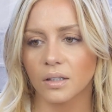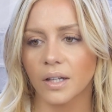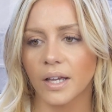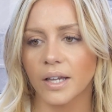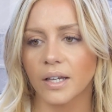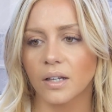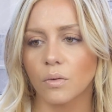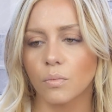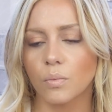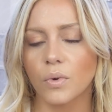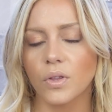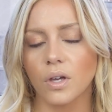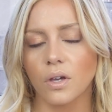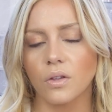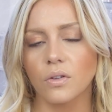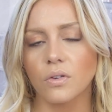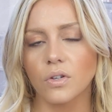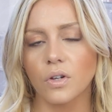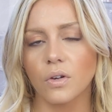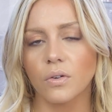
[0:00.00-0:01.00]
like with
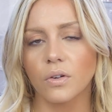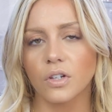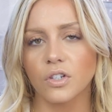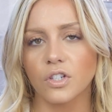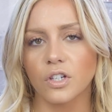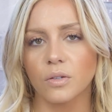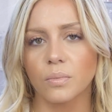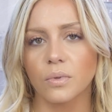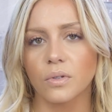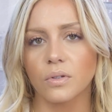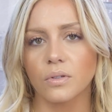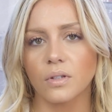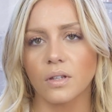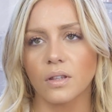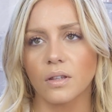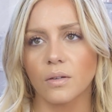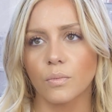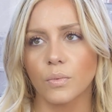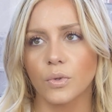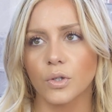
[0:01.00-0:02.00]
other toning shampoos, I
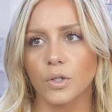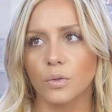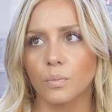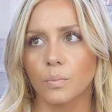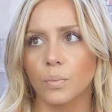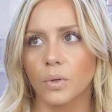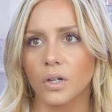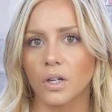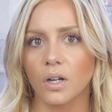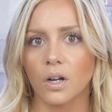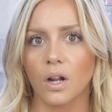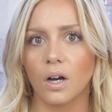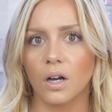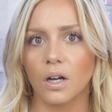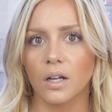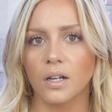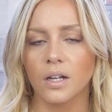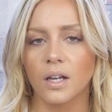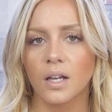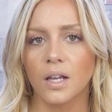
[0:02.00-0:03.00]
think when you put it
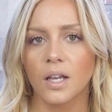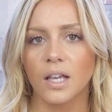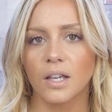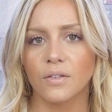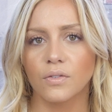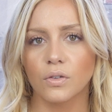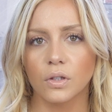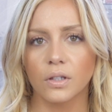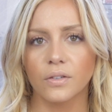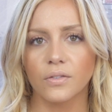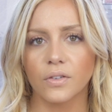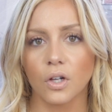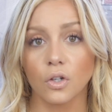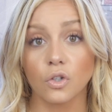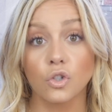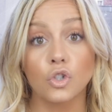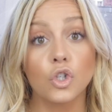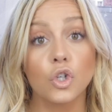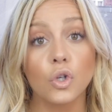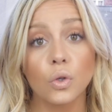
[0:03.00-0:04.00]
on, if you leave it
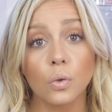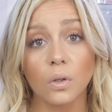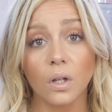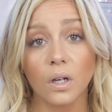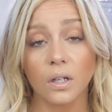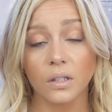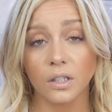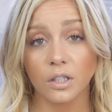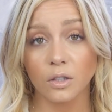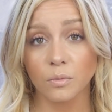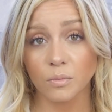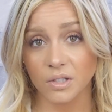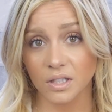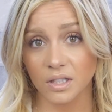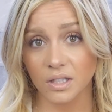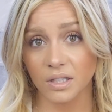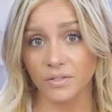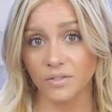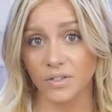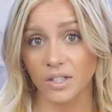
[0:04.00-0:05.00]
on too long it
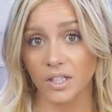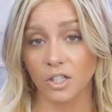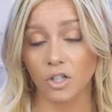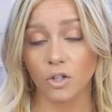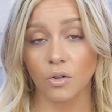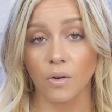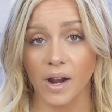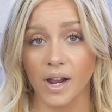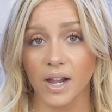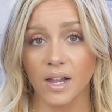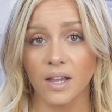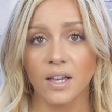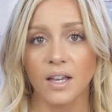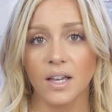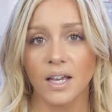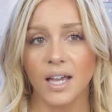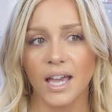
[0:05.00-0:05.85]
almost leaves it gray,